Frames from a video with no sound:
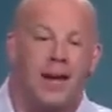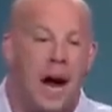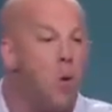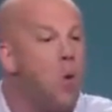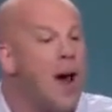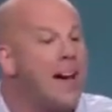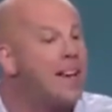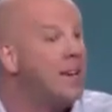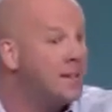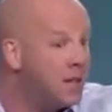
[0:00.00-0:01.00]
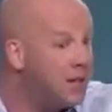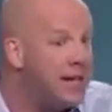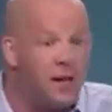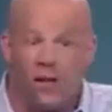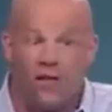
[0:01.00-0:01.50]
I waited until the
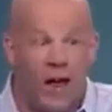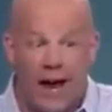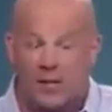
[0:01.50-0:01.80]
end of the flight,